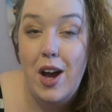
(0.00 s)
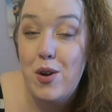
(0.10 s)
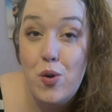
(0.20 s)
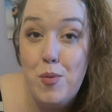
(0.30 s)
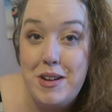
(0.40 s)

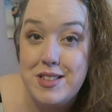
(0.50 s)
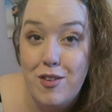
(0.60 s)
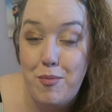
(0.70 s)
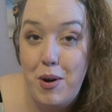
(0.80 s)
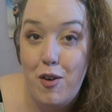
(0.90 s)
call
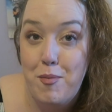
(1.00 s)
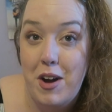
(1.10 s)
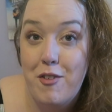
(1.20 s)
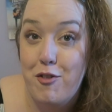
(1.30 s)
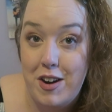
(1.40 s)
myself part of
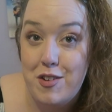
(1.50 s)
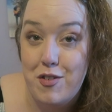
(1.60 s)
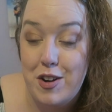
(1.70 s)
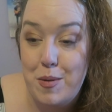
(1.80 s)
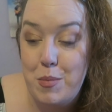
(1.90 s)
a friend
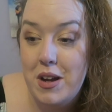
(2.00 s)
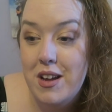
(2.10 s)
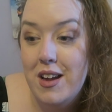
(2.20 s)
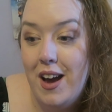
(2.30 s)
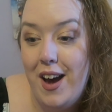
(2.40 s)
group,
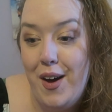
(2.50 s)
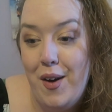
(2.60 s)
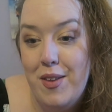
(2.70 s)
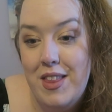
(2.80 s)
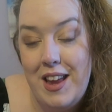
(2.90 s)

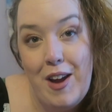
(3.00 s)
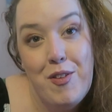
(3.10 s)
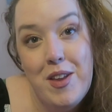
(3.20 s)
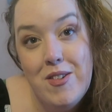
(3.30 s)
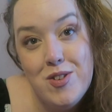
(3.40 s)
the
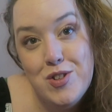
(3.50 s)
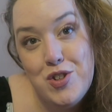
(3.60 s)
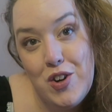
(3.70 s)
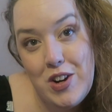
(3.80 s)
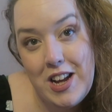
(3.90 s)
Theatre and
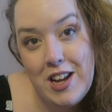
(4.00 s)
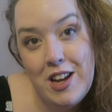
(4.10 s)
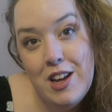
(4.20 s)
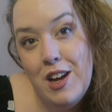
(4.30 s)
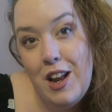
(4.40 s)
Tonic
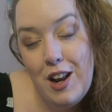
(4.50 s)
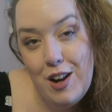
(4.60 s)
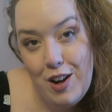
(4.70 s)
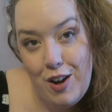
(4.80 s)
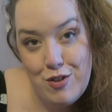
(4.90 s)

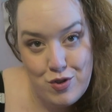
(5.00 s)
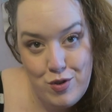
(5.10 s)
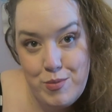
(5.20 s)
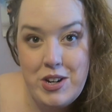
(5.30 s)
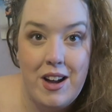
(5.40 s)
large
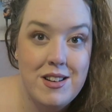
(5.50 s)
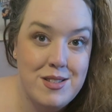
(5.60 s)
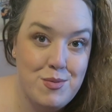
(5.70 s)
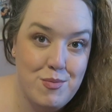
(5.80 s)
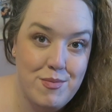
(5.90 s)
group
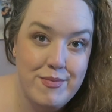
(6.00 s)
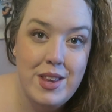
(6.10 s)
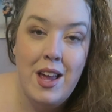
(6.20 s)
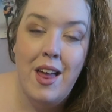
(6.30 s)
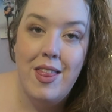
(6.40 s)
chat
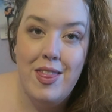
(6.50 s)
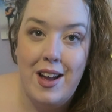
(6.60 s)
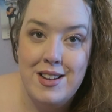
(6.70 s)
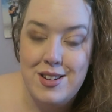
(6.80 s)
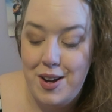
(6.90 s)

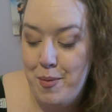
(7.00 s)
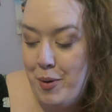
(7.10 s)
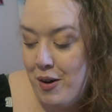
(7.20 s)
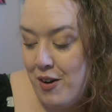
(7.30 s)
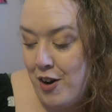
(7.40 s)
that I'm
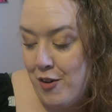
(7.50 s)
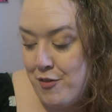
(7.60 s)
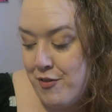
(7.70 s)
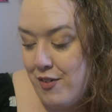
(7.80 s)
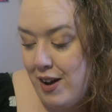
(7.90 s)
part of,
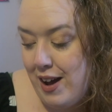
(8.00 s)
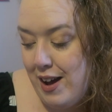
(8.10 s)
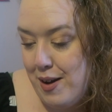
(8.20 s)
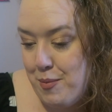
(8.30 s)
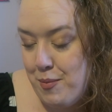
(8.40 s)

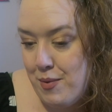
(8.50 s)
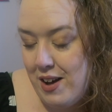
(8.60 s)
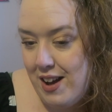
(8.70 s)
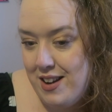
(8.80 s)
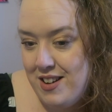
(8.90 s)
and
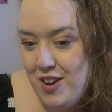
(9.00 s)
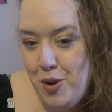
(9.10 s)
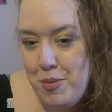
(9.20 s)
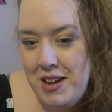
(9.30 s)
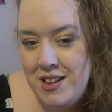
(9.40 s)

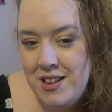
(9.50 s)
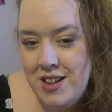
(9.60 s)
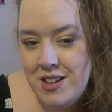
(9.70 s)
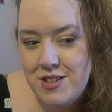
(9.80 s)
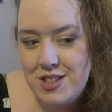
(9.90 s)

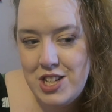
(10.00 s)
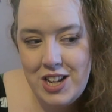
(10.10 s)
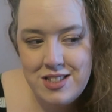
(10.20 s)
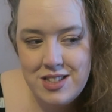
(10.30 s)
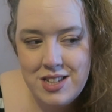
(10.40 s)
nobody
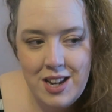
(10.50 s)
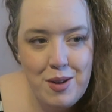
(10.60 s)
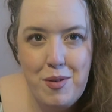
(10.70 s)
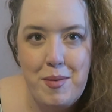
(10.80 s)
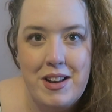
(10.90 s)
suggested
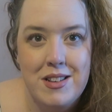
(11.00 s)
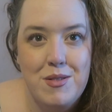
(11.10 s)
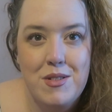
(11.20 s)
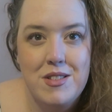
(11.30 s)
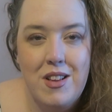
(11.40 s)
any women,
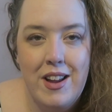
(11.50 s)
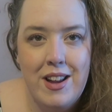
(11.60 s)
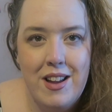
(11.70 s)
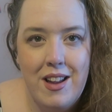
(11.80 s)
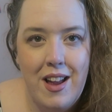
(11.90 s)
so I was
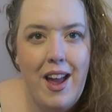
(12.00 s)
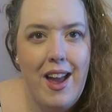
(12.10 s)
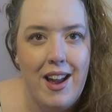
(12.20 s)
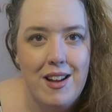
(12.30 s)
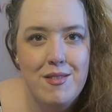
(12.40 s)
like,
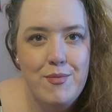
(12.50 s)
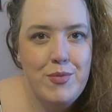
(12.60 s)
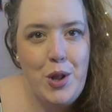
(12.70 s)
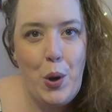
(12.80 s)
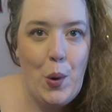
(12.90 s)
hey,
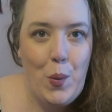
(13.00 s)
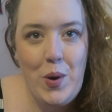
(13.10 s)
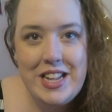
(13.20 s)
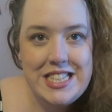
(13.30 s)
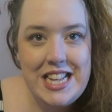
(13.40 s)

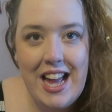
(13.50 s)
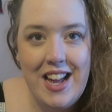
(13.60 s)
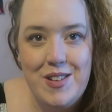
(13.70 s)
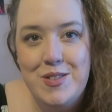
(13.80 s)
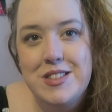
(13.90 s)
where's the
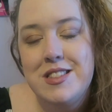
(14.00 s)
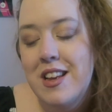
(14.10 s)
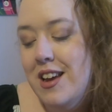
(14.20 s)
gals?